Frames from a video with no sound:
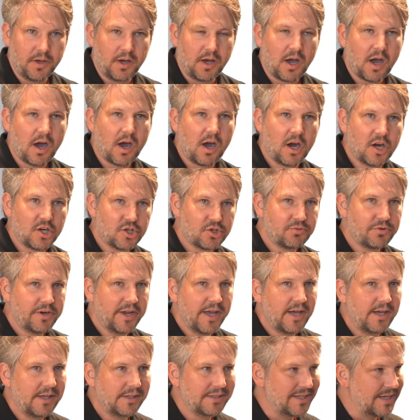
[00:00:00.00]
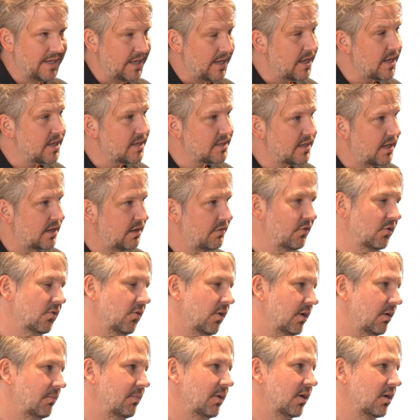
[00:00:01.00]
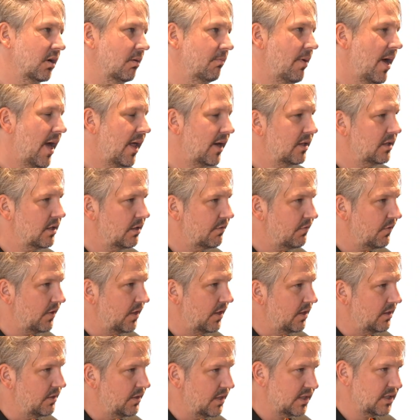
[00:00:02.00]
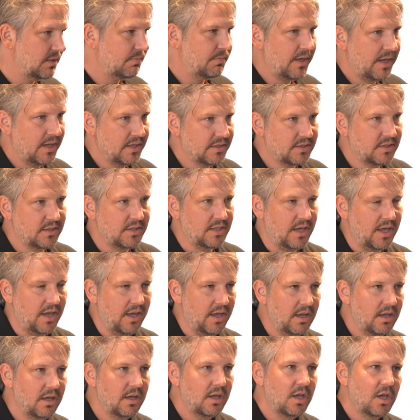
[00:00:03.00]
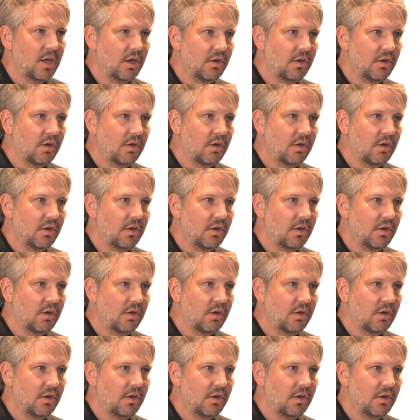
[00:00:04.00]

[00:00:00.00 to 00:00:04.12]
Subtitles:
the harsh reality is that if you want to be competitive in this space today